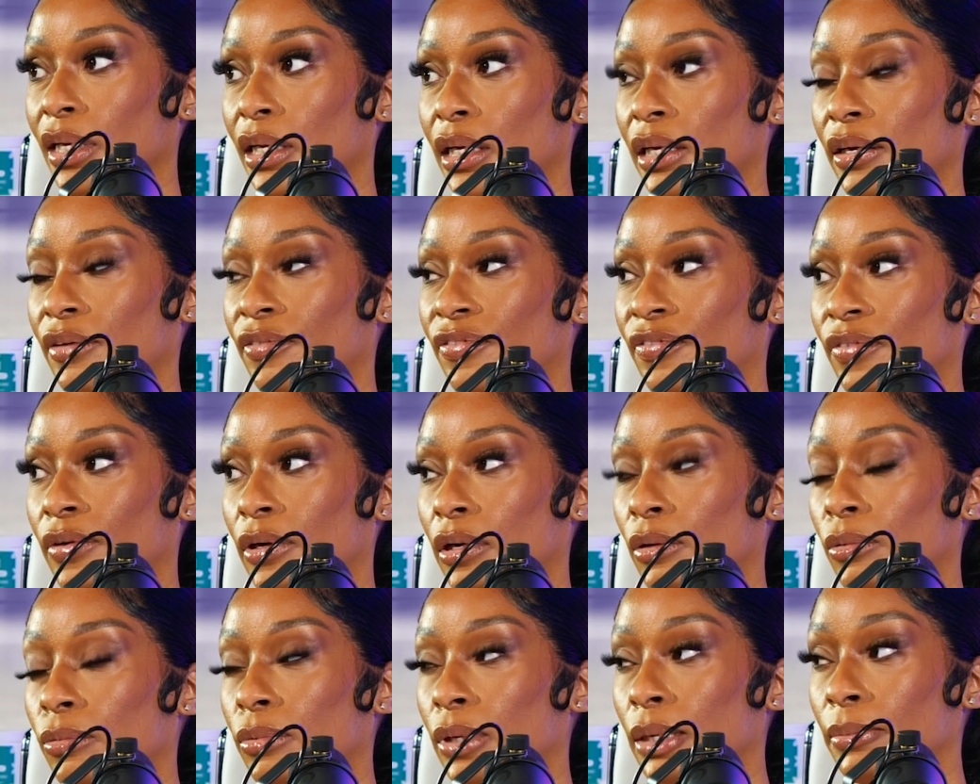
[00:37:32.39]
if
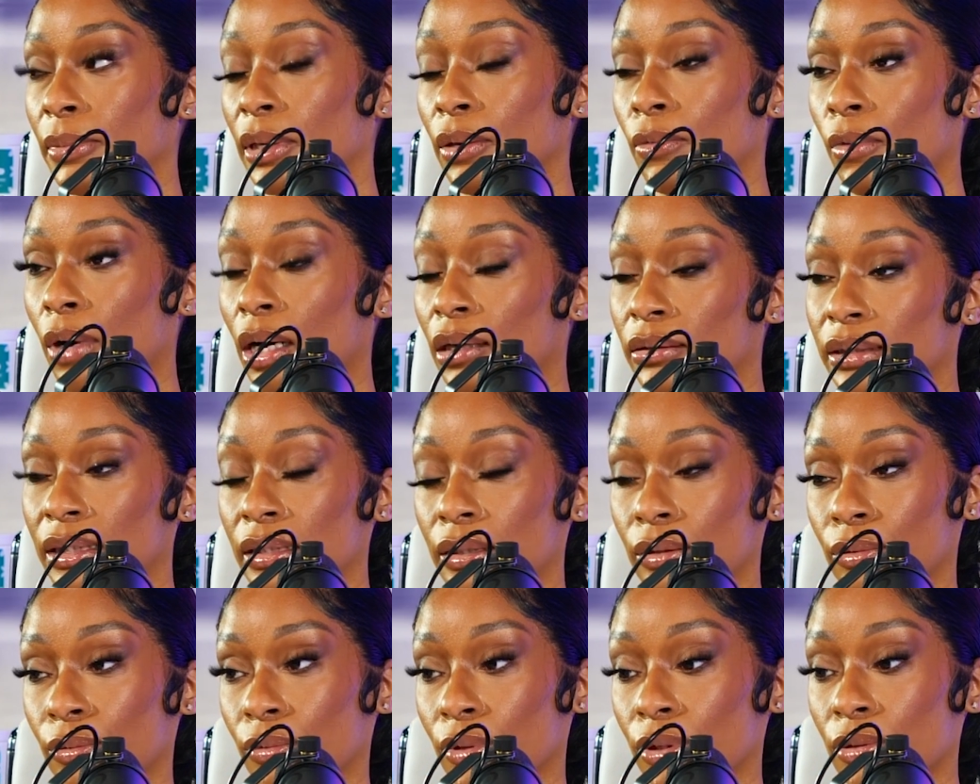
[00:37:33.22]
a woman walked
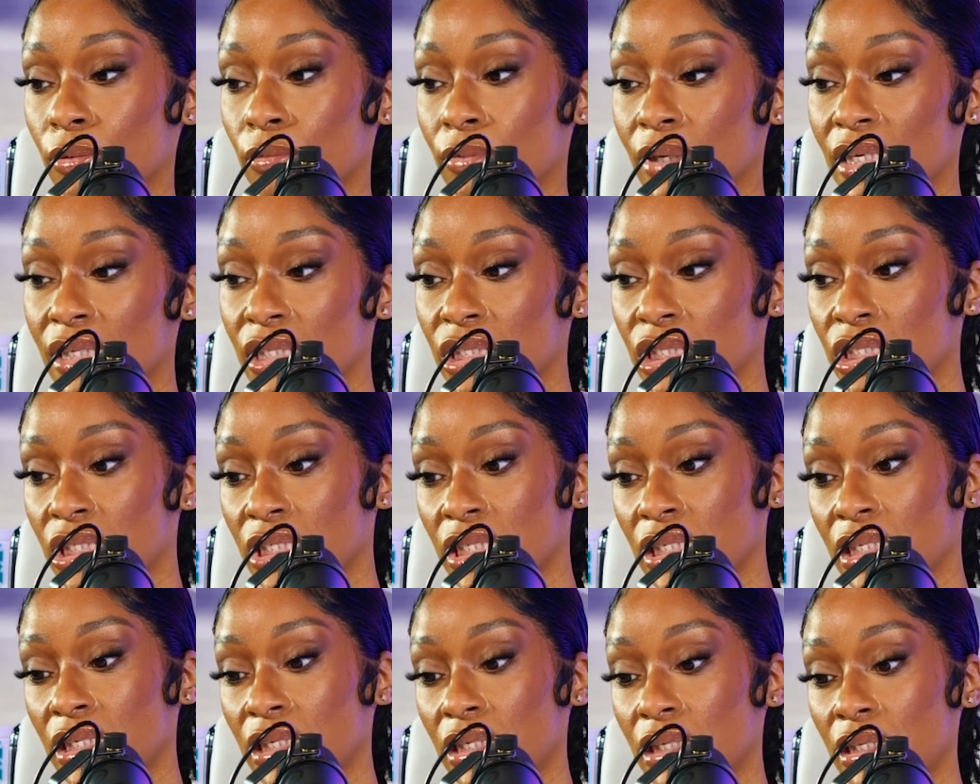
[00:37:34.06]
in a room, whether
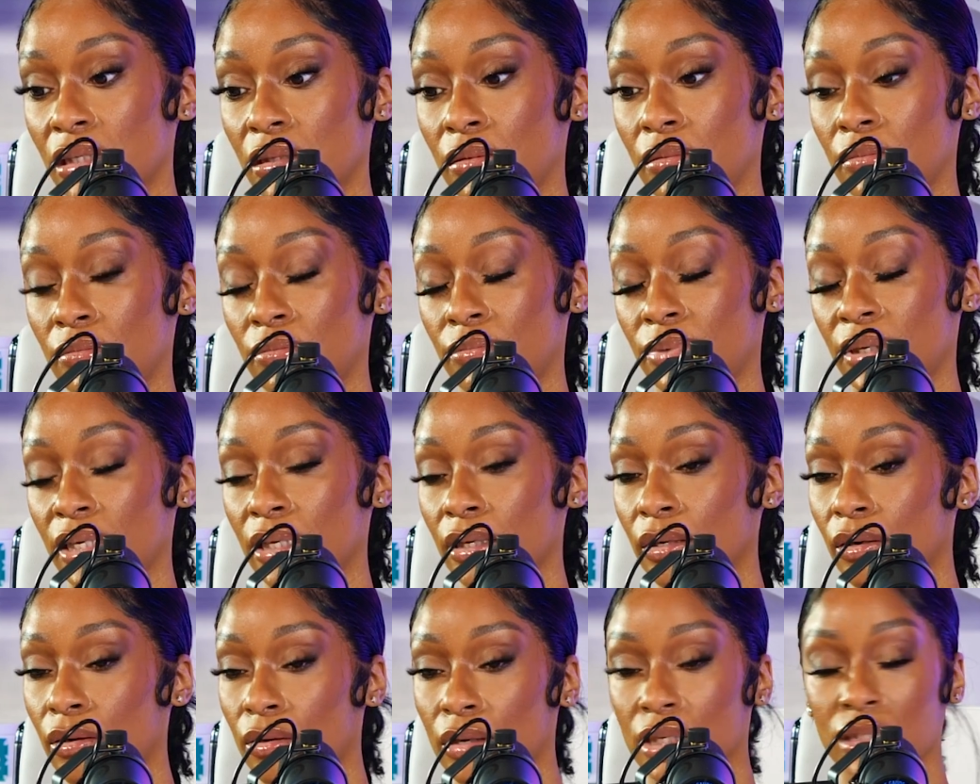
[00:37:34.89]
she
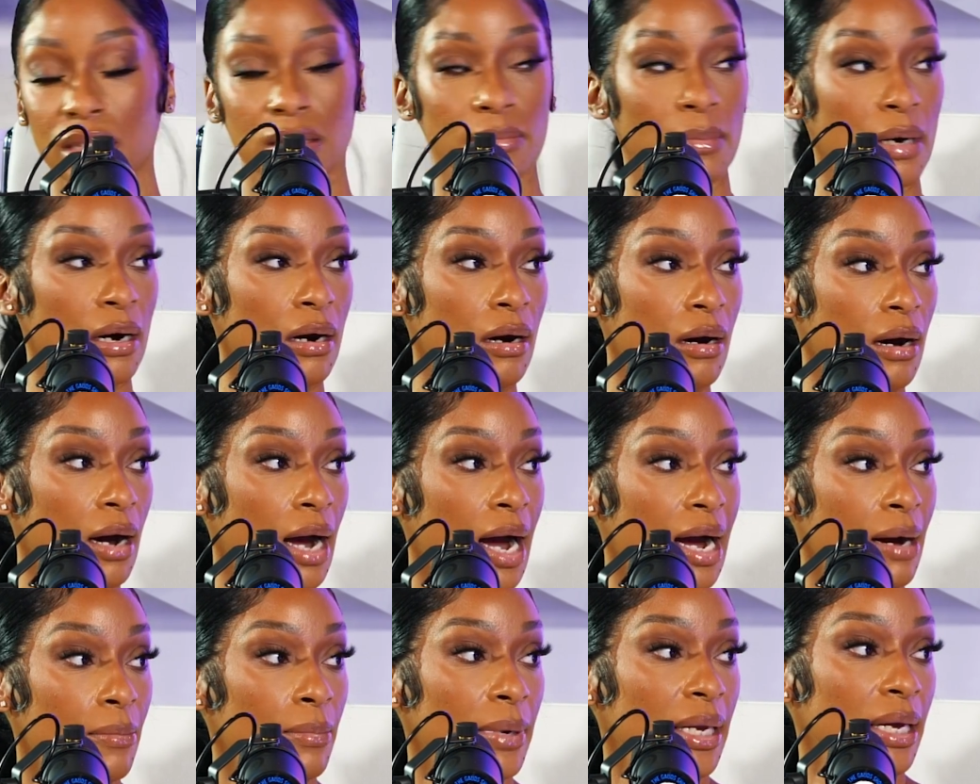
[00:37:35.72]
big or small,
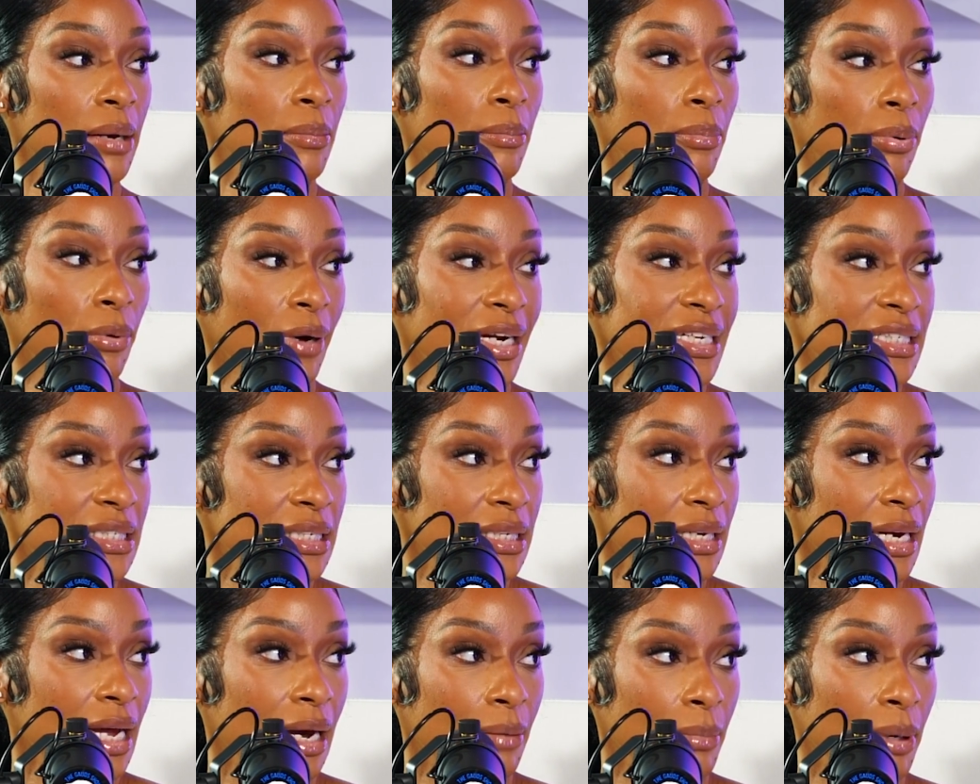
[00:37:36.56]
I'm
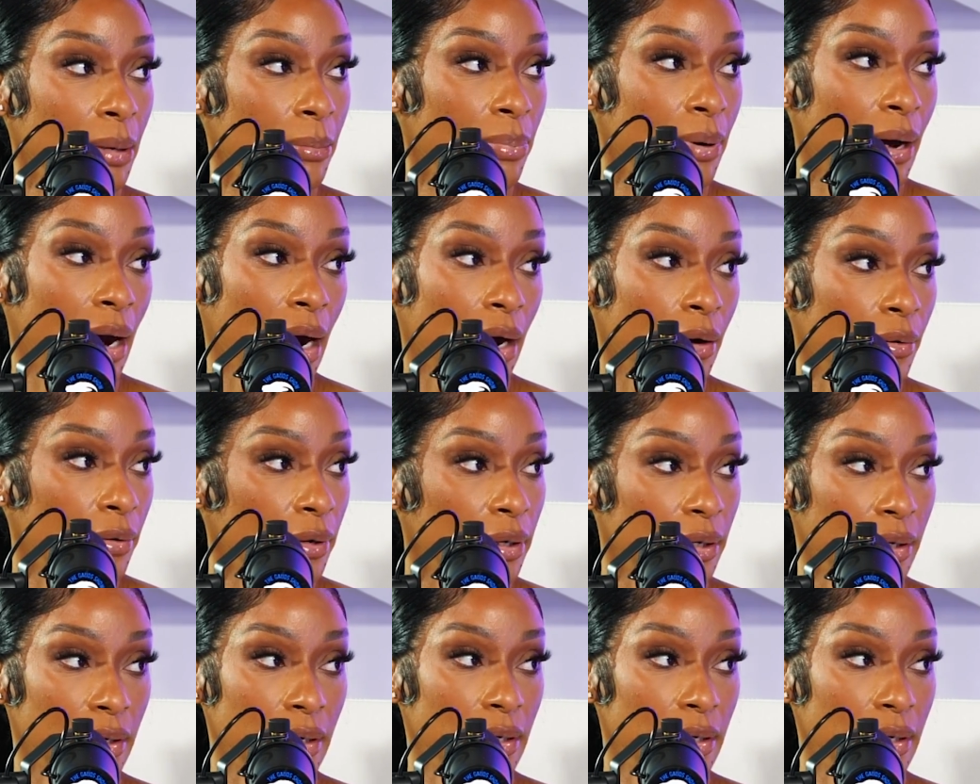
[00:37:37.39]
embracing, I'm empowering